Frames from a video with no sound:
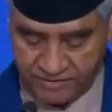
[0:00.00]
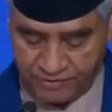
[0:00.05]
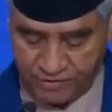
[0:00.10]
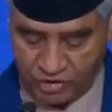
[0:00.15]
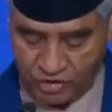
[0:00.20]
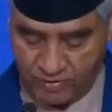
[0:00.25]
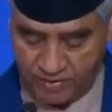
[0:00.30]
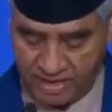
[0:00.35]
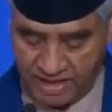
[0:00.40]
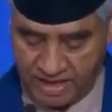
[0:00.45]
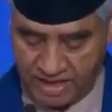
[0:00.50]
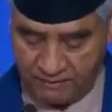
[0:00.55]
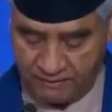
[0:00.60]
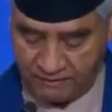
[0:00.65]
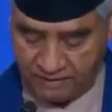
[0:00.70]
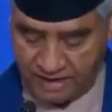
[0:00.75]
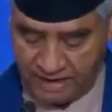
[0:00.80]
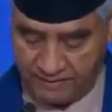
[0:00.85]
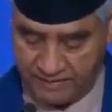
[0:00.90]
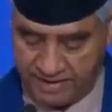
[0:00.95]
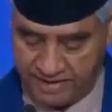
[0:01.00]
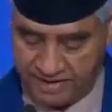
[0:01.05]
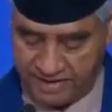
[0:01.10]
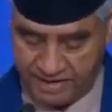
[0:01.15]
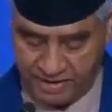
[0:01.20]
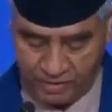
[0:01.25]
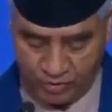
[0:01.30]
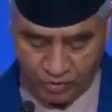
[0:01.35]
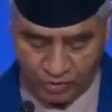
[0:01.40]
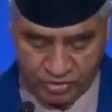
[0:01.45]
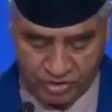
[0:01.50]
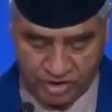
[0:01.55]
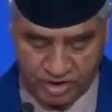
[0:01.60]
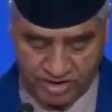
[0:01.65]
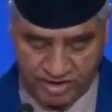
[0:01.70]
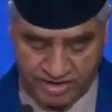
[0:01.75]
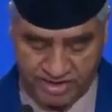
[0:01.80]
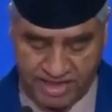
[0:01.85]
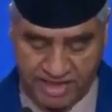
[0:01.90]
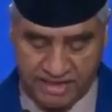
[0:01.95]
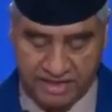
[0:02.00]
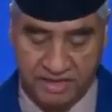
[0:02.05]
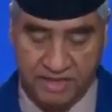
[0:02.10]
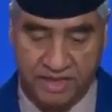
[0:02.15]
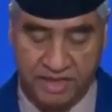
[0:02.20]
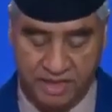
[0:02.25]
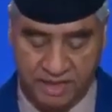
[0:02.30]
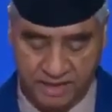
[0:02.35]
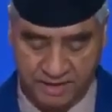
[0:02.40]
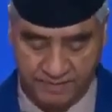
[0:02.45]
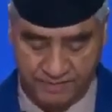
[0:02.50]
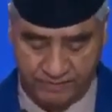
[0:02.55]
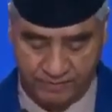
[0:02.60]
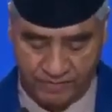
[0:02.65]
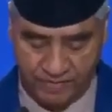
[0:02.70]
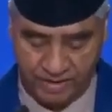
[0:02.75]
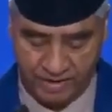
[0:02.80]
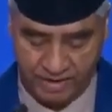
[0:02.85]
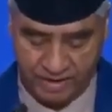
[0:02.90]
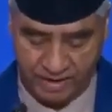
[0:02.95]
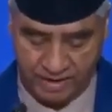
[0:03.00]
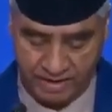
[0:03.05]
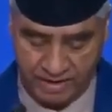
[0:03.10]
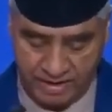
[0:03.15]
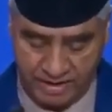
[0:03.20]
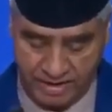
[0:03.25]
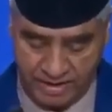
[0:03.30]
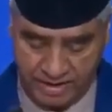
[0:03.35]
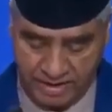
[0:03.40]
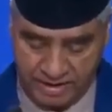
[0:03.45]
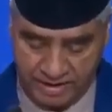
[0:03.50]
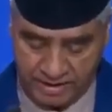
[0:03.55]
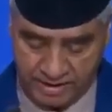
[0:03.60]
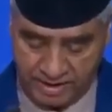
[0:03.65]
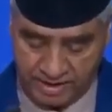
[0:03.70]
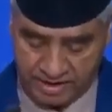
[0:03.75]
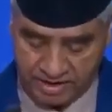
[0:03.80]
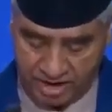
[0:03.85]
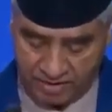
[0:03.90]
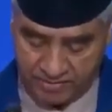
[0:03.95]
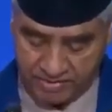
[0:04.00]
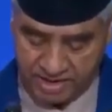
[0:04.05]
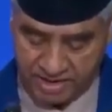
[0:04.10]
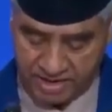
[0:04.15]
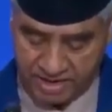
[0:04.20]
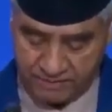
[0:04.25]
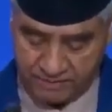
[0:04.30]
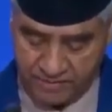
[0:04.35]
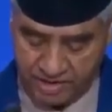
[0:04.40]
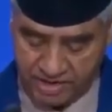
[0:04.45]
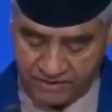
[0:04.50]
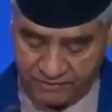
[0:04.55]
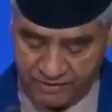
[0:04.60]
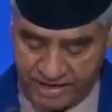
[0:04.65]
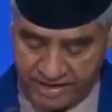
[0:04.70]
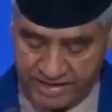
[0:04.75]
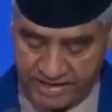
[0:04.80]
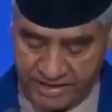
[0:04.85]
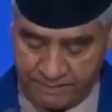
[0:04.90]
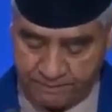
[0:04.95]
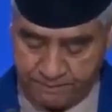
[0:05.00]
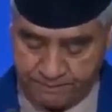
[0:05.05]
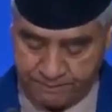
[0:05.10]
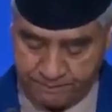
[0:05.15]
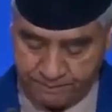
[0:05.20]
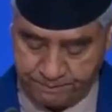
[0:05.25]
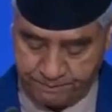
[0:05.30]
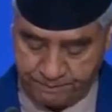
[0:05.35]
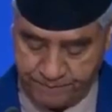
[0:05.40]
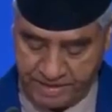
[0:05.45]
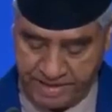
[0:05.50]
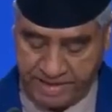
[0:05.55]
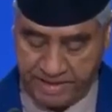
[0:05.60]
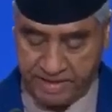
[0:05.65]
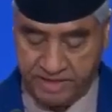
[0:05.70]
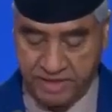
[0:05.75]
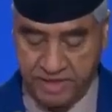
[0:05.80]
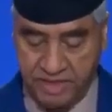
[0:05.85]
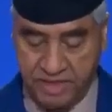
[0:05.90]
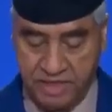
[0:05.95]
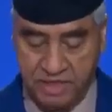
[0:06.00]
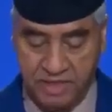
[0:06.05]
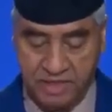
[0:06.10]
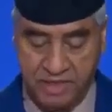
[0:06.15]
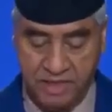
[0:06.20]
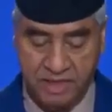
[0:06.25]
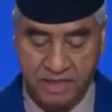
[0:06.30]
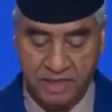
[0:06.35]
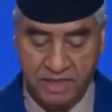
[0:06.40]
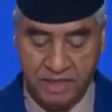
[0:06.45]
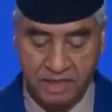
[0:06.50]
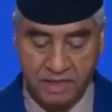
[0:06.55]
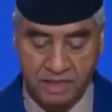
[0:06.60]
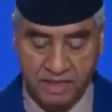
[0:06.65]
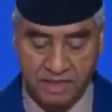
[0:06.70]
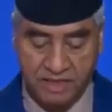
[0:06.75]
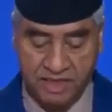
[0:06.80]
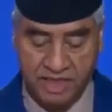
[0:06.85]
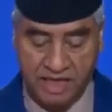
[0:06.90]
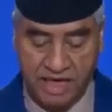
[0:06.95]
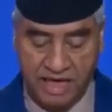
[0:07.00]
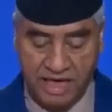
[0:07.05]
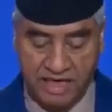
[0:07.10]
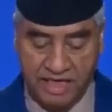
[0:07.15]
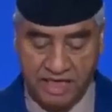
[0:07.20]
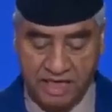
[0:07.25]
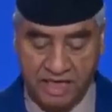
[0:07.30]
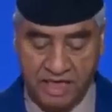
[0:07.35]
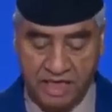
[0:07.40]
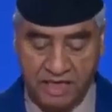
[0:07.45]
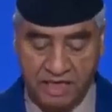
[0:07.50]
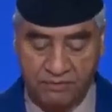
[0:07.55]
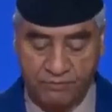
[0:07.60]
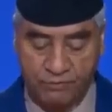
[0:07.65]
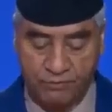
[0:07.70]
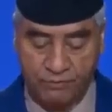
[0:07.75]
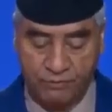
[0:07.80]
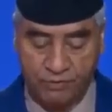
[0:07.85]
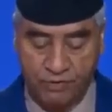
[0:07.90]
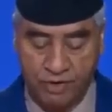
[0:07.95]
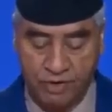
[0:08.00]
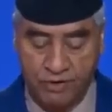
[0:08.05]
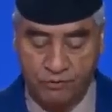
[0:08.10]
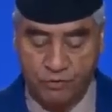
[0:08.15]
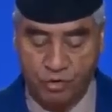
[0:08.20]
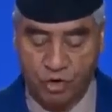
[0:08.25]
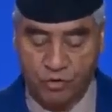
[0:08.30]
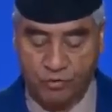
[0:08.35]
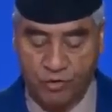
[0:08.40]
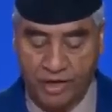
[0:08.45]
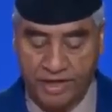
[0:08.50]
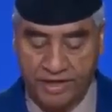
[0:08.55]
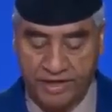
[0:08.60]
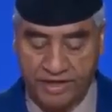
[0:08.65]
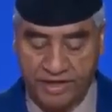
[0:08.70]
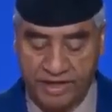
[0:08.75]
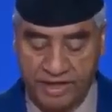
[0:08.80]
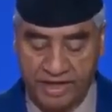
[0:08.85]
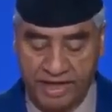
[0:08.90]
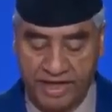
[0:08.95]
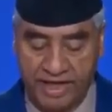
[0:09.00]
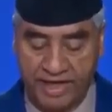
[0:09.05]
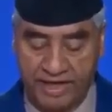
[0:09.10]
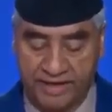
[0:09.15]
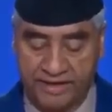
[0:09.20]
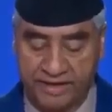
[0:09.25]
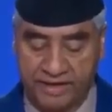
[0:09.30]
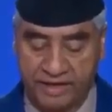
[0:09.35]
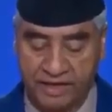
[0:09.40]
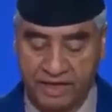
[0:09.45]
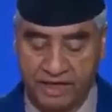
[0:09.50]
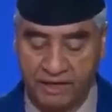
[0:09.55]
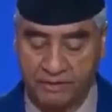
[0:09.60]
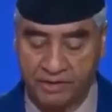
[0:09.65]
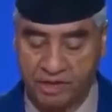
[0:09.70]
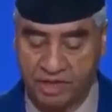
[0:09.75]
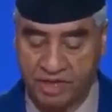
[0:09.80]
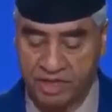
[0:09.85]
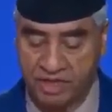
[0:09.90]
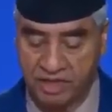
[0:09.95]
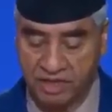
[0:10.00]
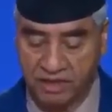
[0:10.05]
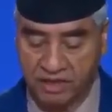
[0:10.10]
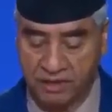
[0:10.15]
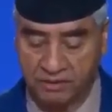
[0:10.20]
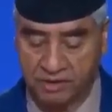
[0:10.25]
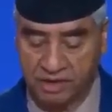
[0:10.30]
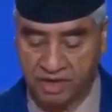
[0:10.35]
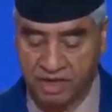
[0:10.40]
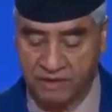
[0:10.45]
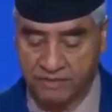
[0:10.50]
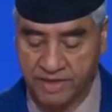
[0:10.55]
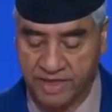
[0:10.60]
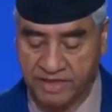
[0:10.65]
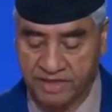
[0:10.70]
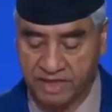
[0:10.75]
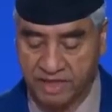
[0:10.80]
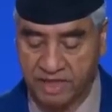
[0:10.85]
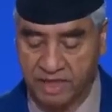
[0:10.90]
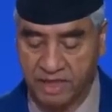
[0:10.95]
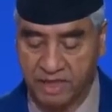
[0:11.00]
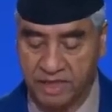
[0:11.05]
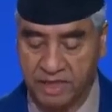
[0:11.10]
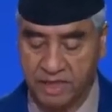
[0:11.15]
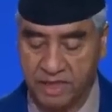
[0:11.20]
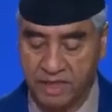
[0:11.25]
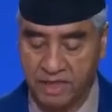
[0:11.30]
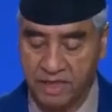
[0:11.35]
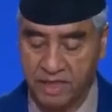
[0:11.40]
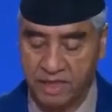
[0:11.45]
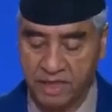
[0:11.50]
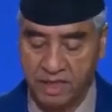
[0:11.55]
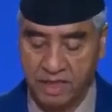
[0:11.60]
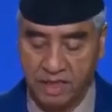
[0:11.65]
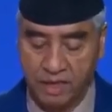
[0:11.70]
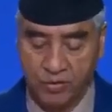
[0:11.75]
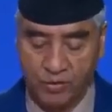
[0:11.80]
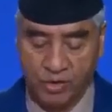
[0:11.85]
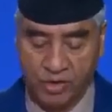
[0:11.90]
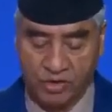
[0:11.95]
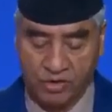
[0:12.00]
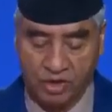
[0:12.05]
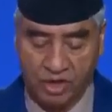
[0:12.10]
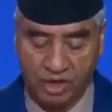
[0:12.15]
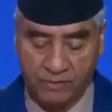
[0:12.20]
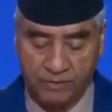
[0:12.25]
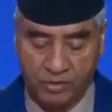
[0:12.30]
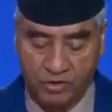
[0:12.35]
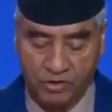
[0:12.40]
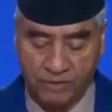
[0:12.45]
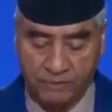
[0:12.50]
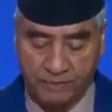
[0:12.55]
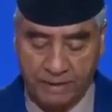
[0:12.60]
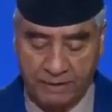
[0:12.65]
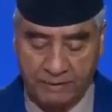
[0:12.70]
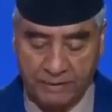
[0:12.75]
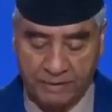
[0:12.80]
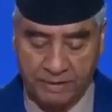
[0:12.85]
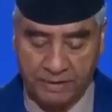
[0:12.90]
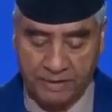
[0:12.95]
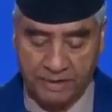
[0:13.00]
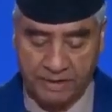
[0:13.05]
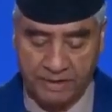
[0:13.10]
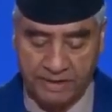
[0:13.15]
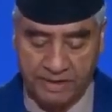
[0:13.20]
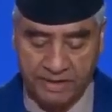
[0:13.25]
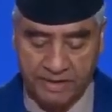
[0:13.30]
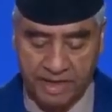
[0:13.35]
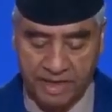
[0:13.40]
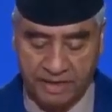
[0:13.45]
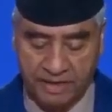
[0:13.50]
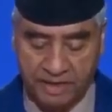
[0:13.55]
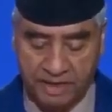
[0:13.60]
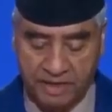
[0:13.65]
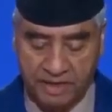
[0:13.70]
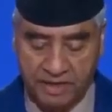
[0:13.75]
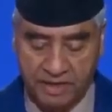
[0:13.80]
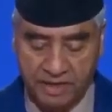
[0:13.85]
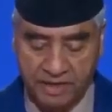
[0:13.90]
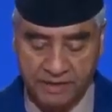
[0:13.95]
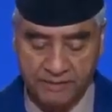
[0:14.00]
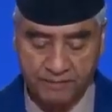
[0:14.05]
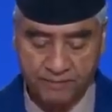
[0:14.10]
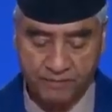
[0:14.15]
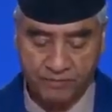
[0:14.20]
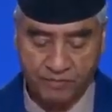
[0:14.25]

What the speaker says: phenomena of climate-induced disaster. This subject must find a place under Article 4.8 of the Convention. We call upon the private sectors,